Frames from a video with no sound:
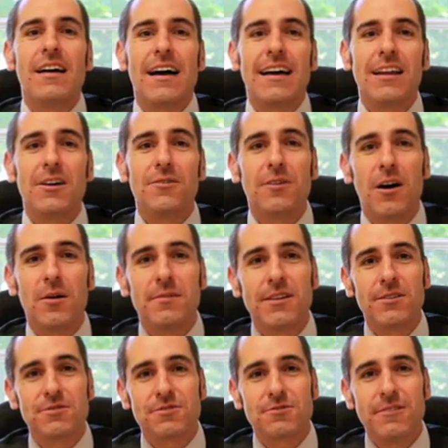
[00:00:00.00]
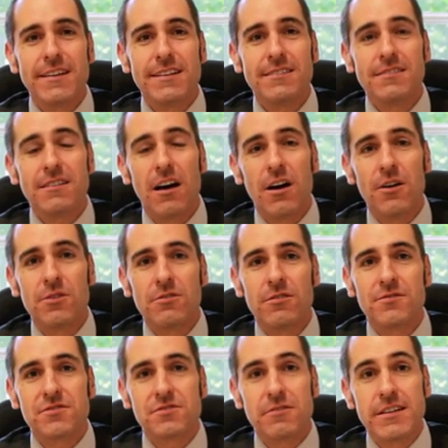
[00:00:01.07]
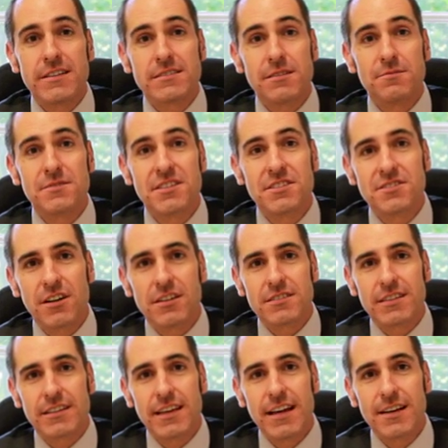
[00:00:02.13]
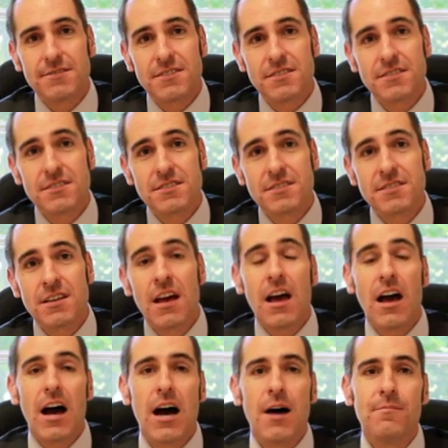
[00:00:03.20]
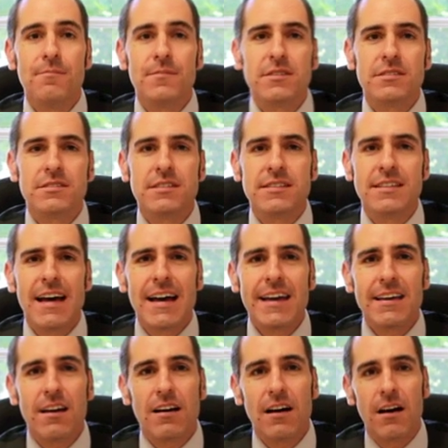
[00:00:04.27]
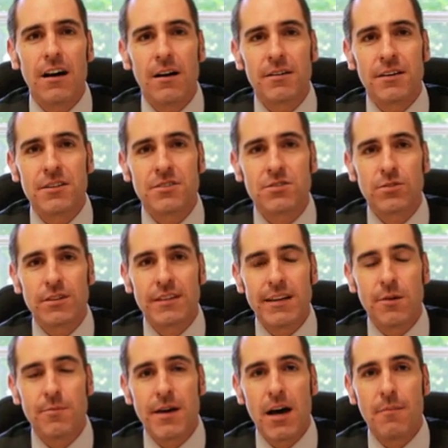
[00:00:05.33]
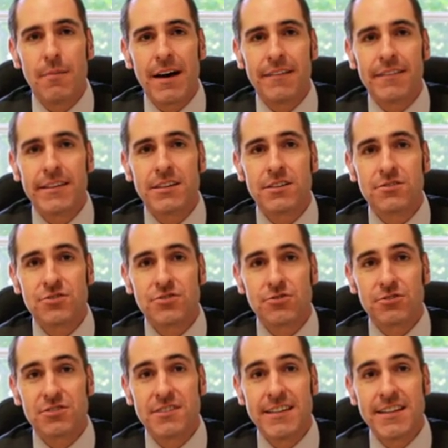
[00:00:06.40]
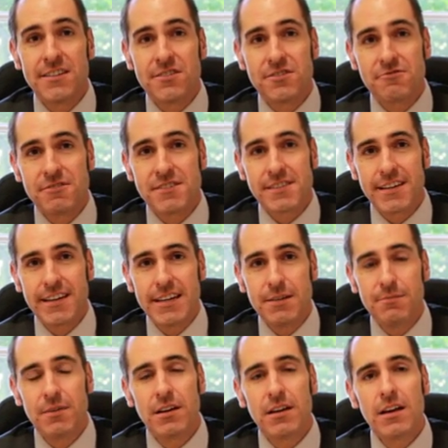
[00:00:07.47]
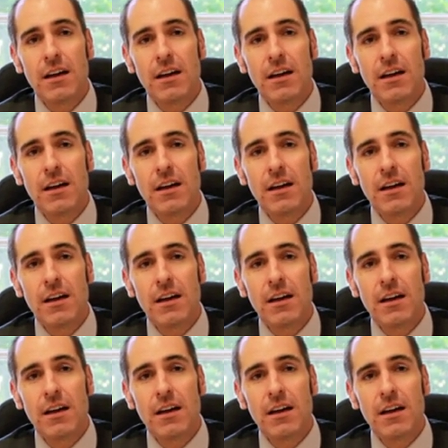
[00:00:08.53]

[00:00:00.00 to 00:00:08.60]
Hello, I'm Neil Screeton, owner of Screeton's Limited Chartered Accountants. Today I'm going to talk a little bit about the construction industry scheme.